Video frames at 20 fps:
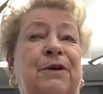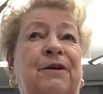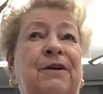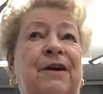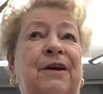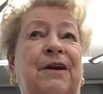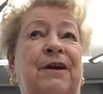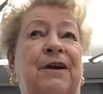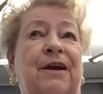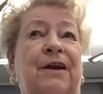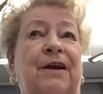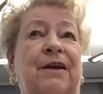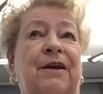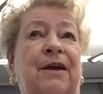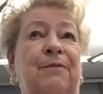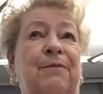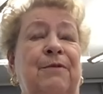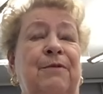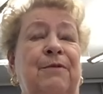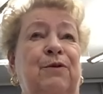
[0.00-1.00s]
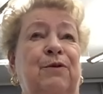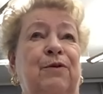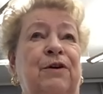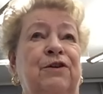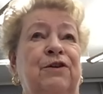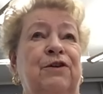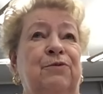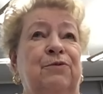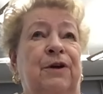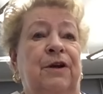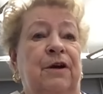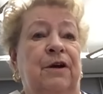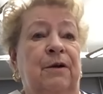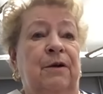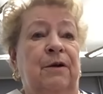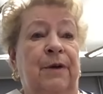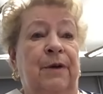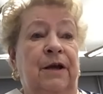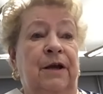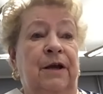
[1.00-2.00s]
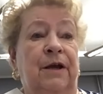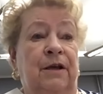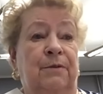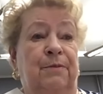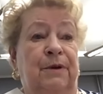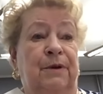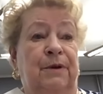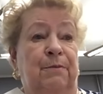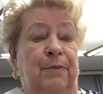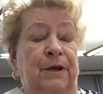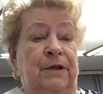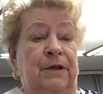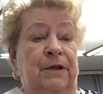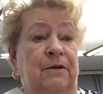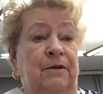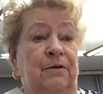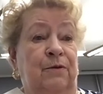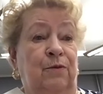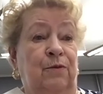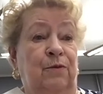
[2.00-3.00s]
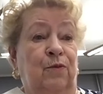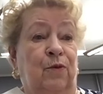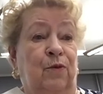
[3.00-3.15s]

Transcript: for someone, came across where a young man had been bitten